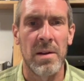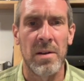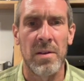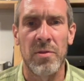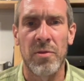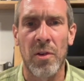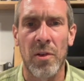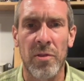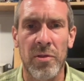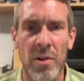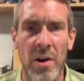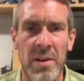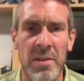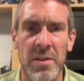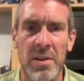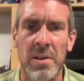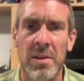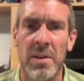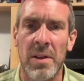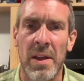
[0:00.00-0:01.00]
full
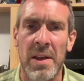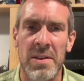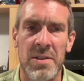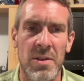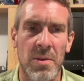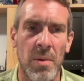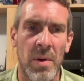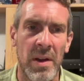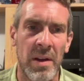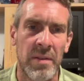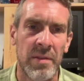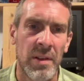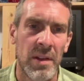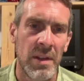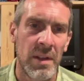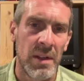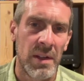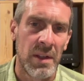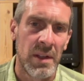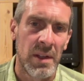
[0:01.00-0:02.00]
frontal, SOF,
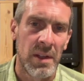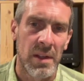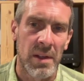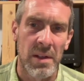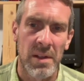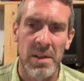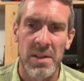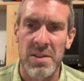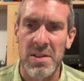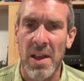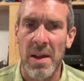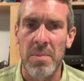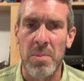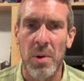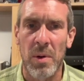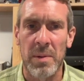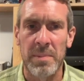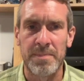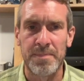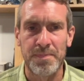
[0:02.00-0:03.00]
side
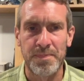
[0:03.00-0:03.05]
pole.